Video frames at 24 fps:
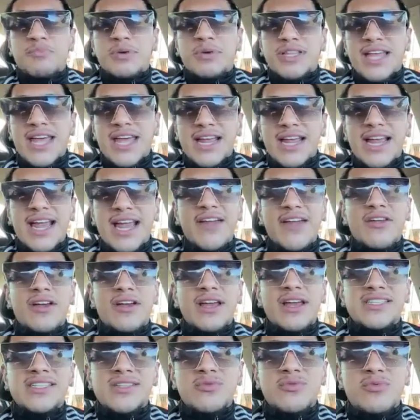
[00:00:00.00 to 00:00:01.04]
put that together.
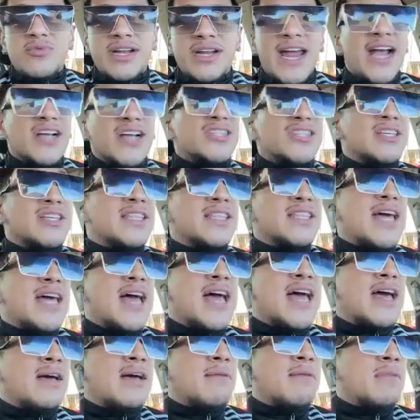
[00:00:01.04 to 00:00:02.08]
He's the one actually
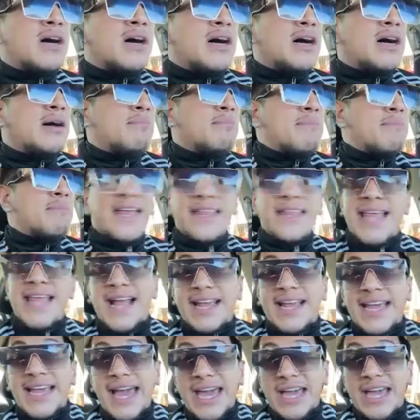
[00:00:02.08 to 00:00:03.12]
that made
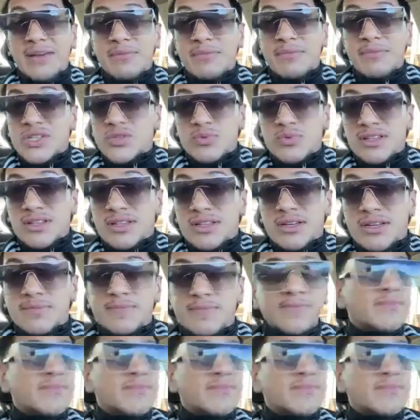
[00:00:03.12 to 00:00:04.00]
that game. He's one of the